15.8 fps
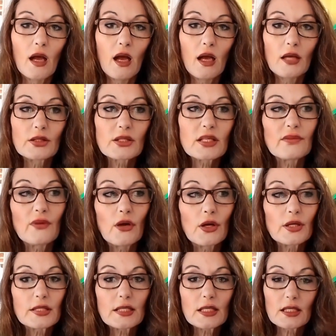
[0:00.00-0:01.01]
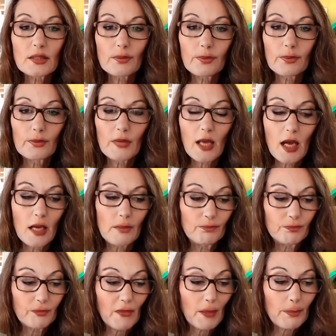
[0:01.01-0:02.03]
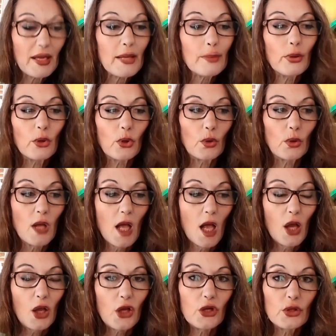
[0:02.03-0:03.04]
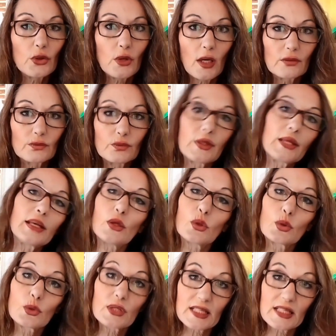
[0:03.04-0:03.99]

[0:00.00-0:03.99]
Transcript: undivided people who really all